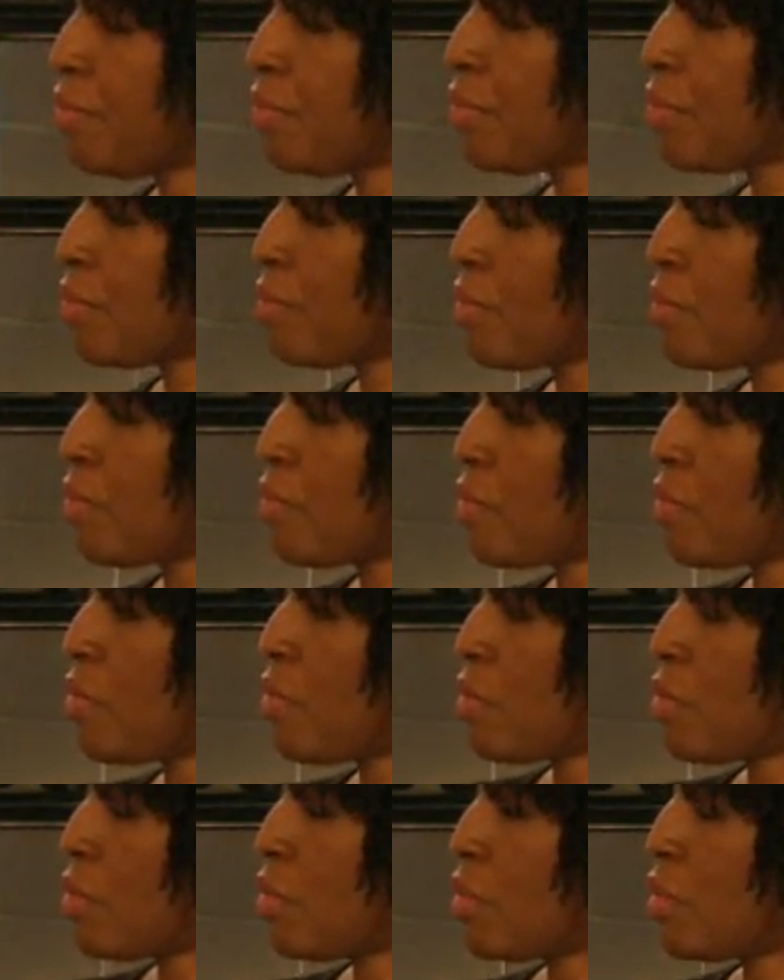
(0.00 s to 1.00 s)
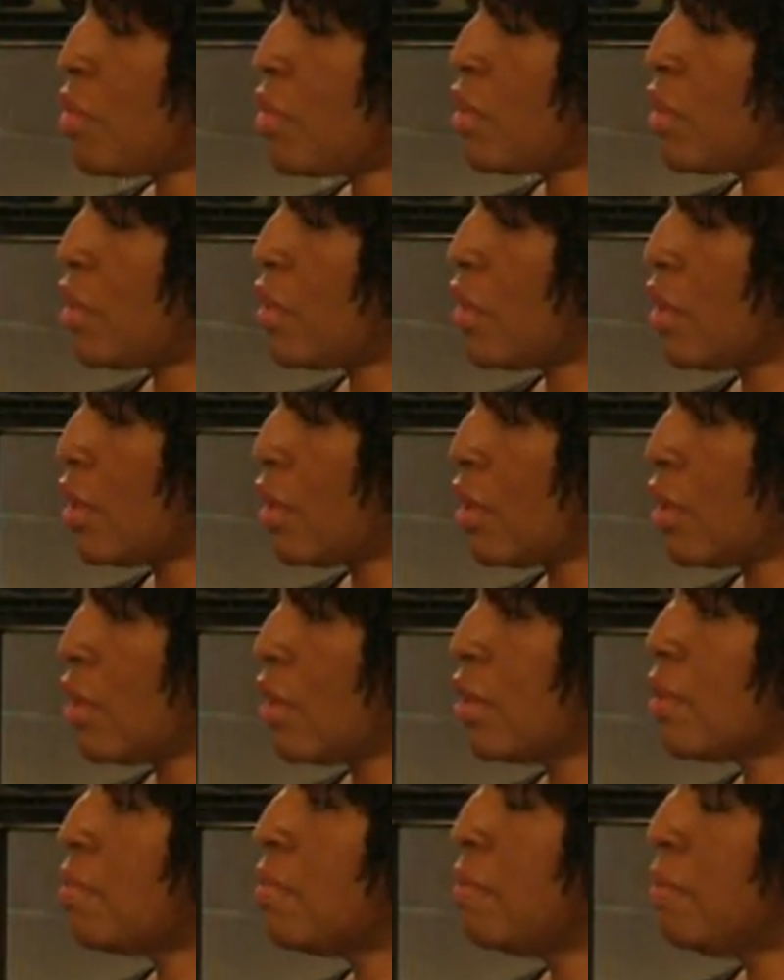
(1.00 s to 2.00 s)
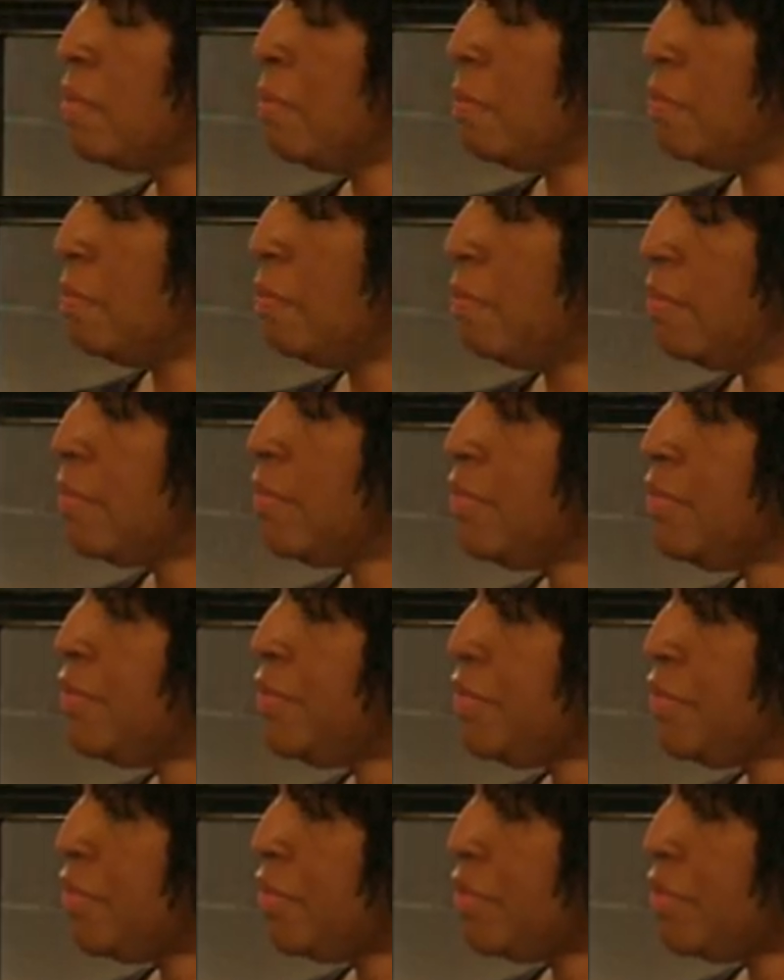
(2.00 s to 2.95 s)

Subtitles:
[no speech]